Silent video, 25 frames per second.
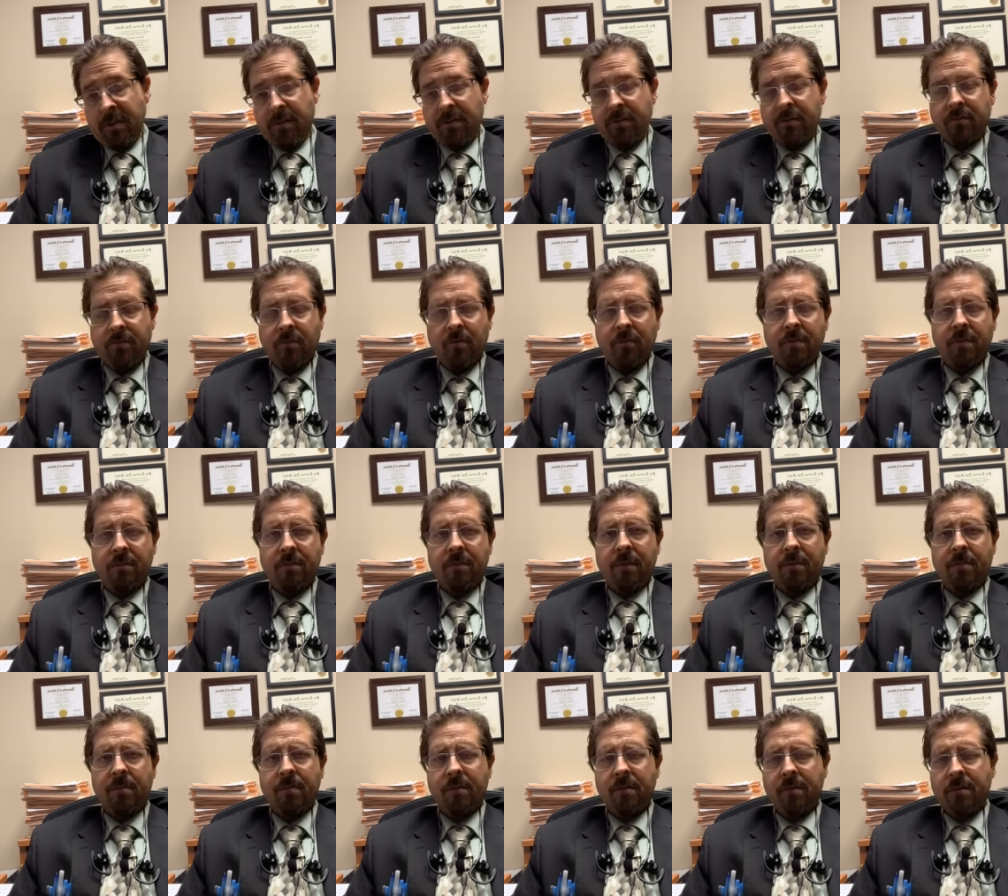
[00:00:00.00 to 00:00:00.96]
Now you'd only
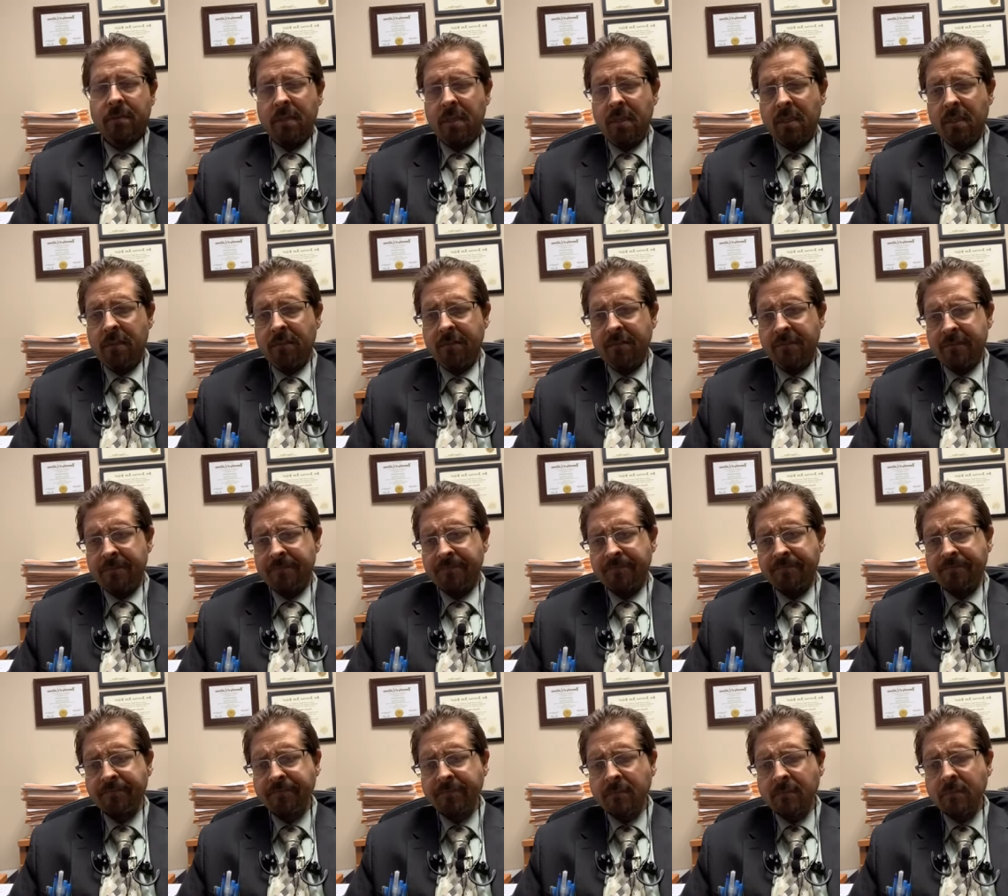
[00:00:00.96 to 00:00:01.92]
be able to leave
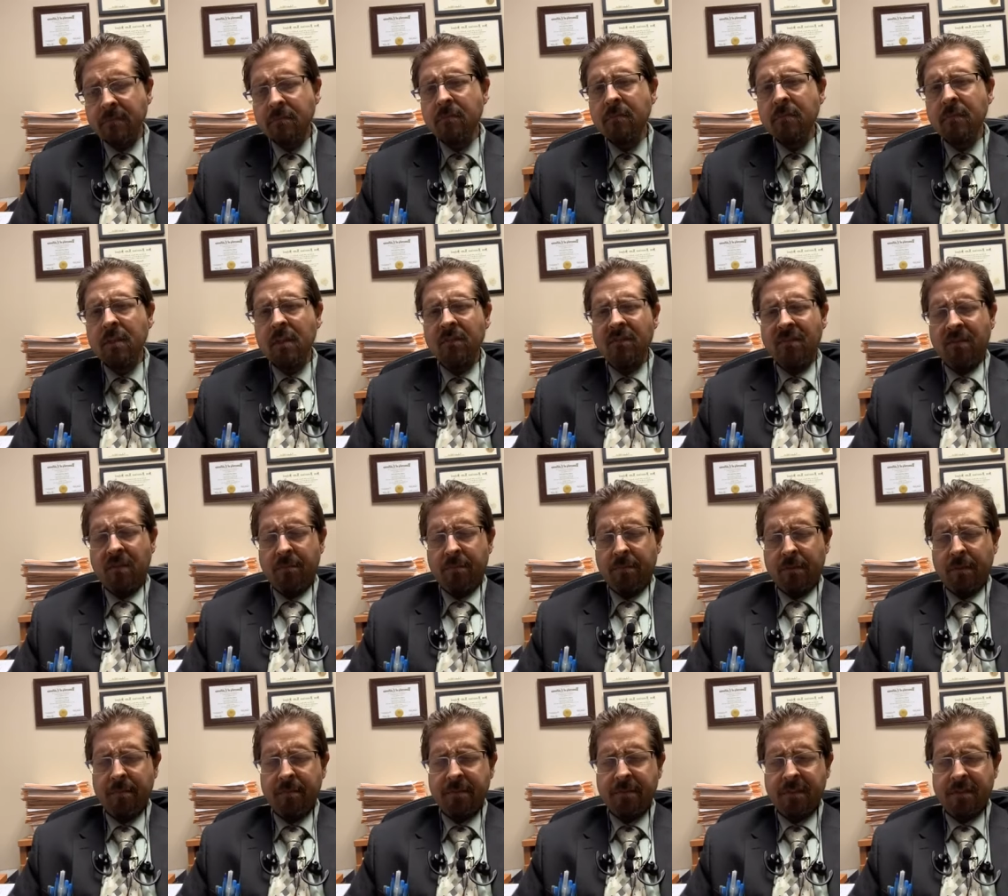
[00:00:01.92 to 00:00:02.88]
for
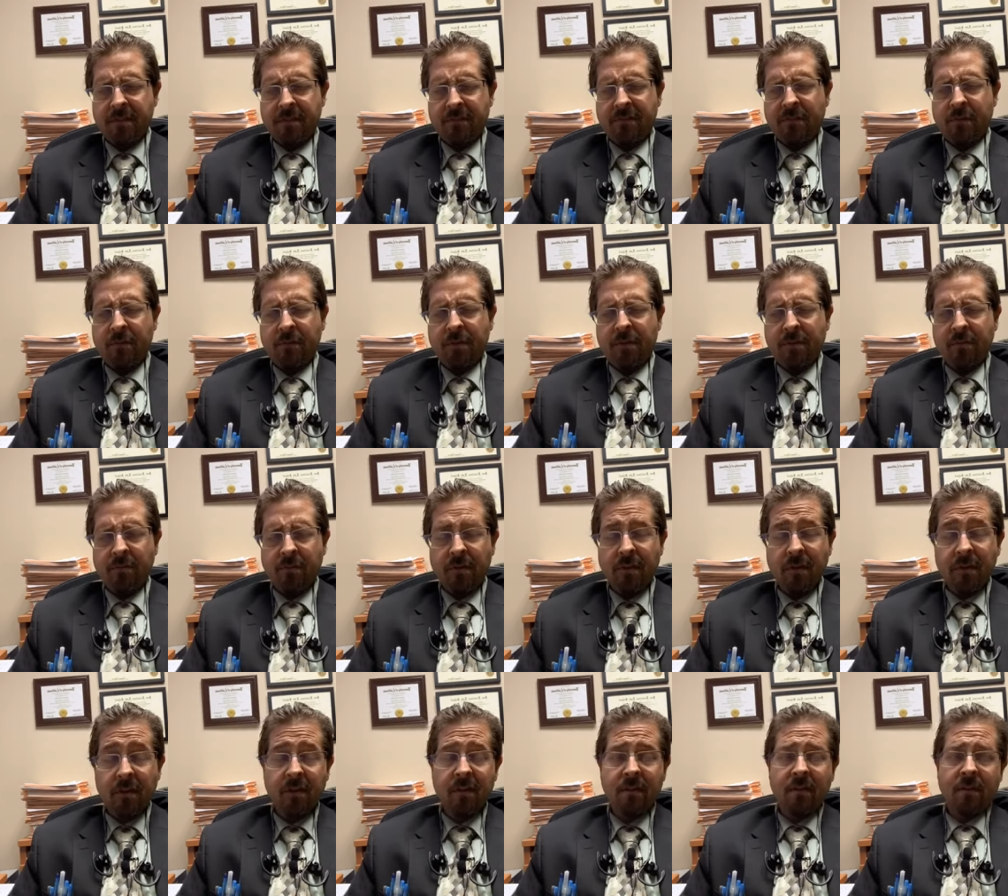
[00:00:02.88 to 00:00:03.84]
purposes of going to
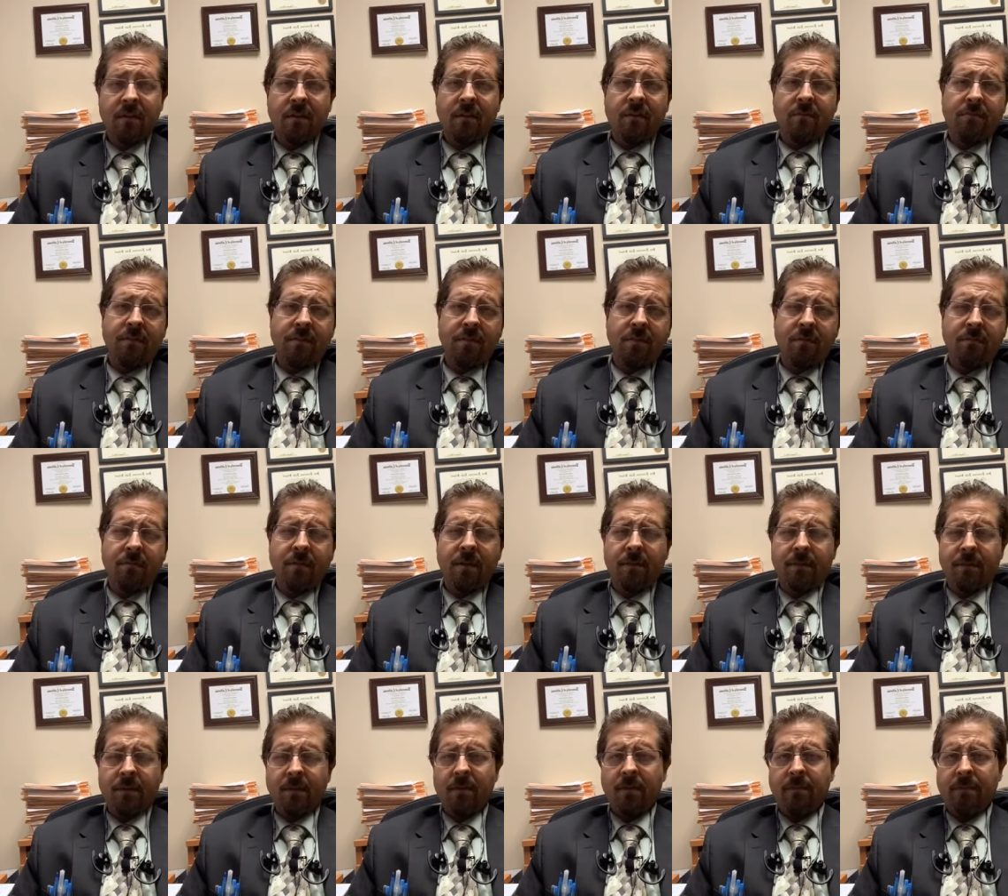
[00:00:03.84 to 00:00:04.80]
work, but you'd be
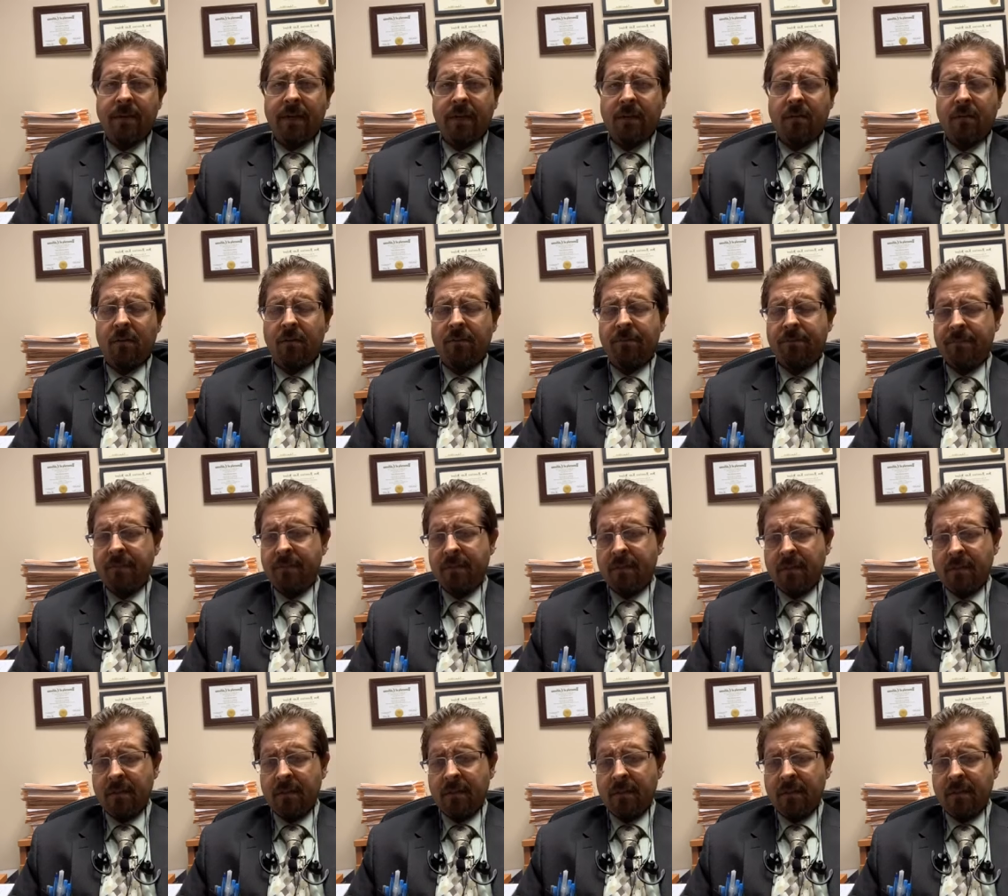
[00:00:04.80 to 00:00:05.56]
able to go back home.